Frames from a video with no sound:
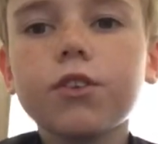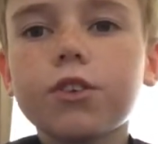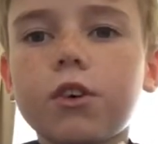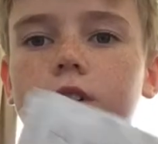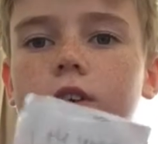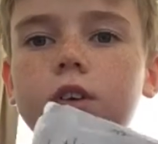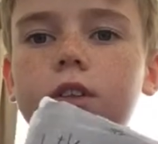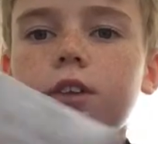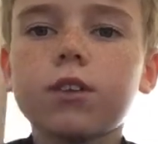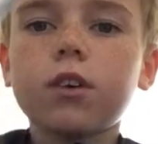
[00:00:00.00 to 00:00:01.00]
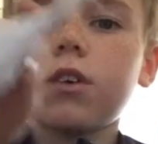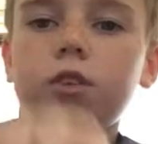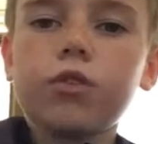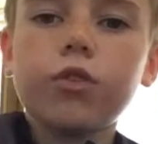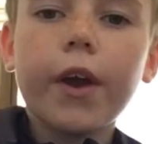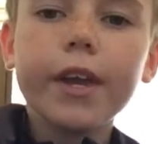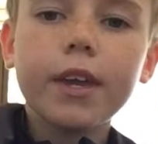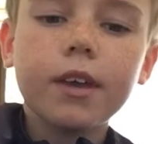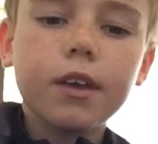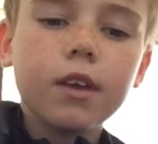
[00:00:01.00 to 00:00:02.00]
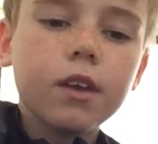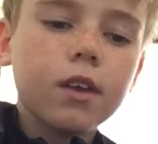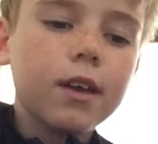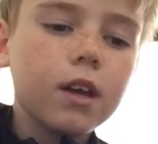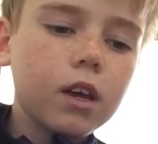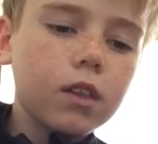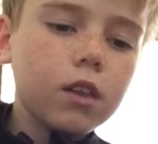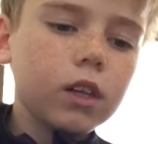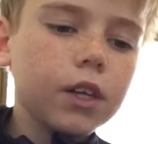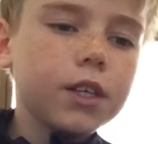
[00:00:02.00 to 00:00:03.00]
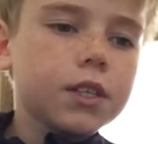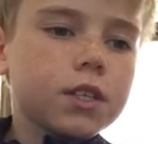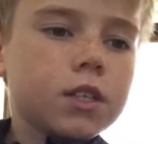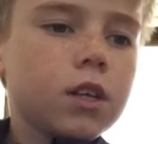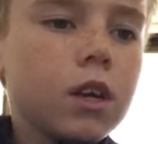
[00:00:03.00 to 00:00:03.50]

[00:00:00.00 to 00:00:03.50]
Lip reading: so this goes right here at the least.